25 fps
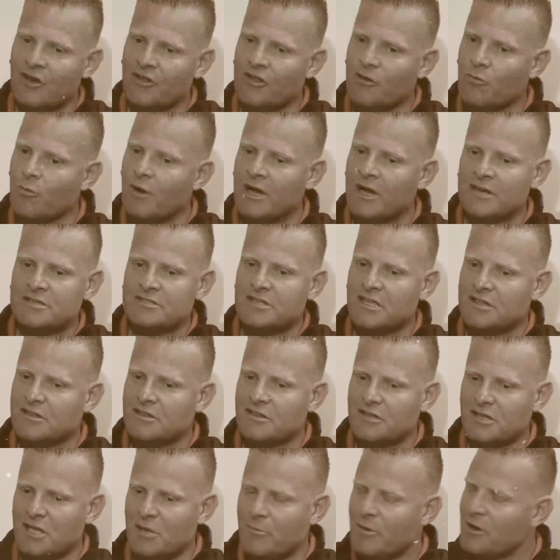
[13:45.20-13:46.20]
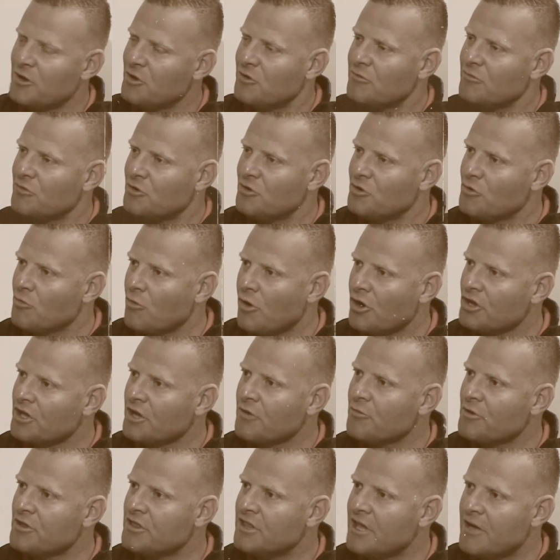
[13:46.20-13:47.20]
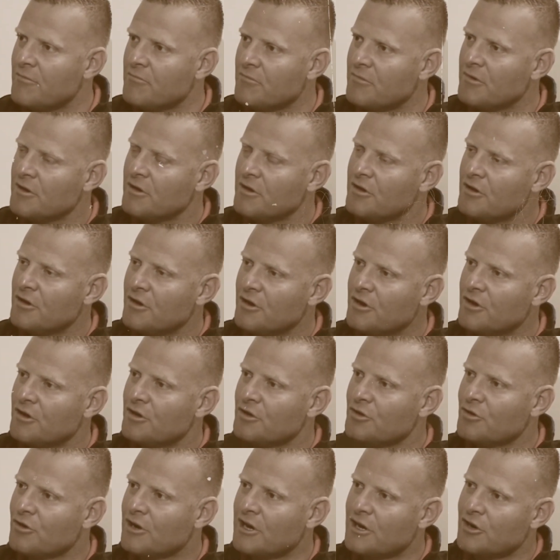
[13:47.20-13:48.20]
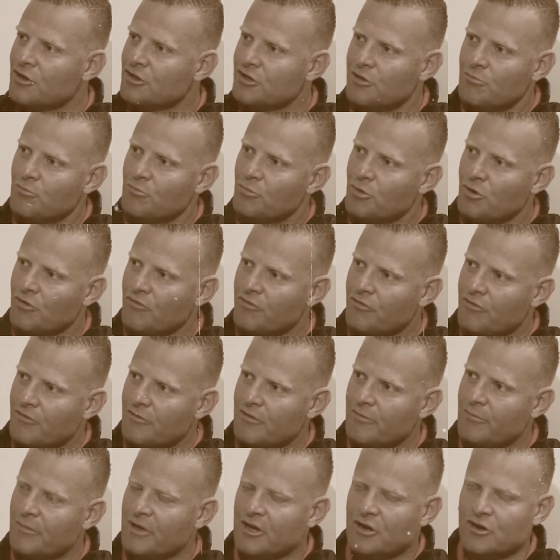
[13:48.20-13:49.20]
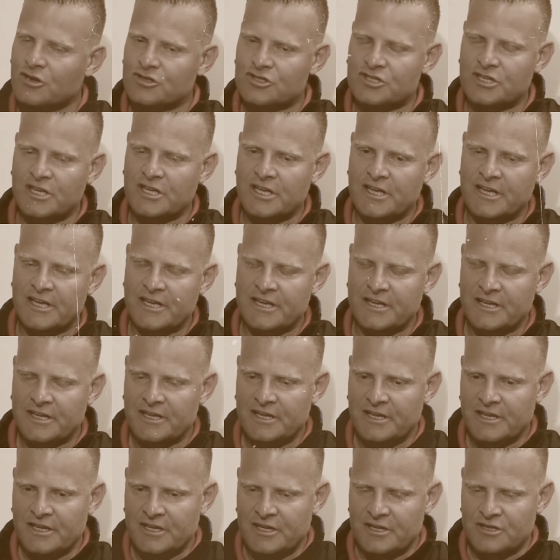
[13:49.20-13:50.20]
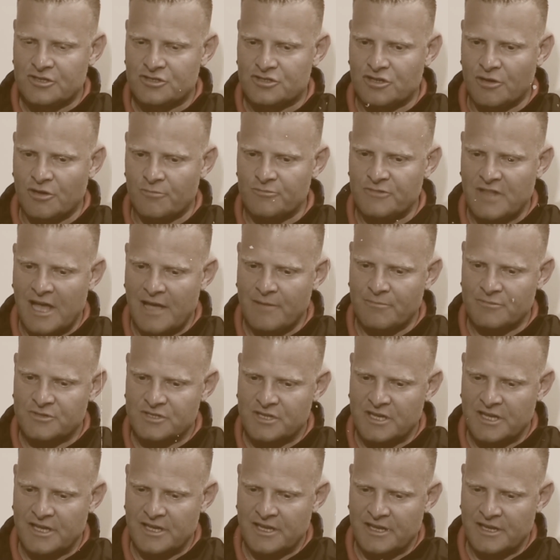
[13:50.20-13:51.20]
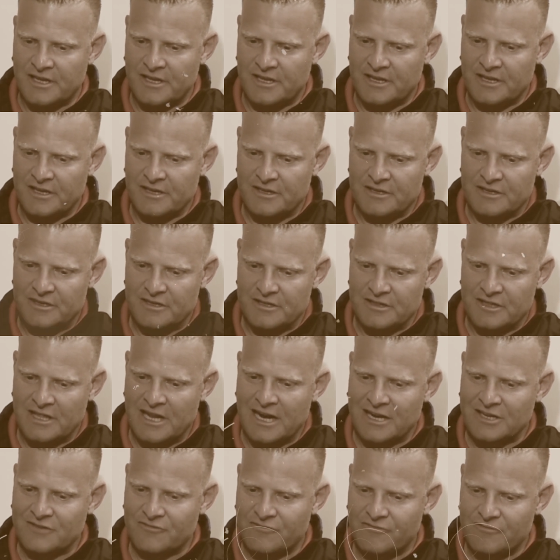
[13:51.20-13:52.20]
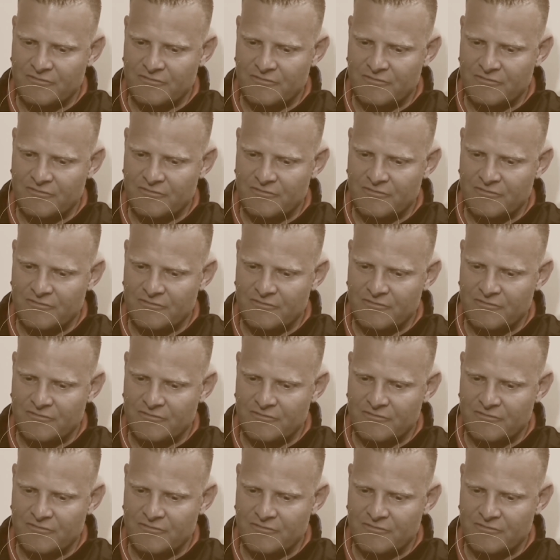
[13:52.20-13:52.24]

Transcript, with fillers: other ones that even you working with them you cannot improve, because uh, sometimes uh, there are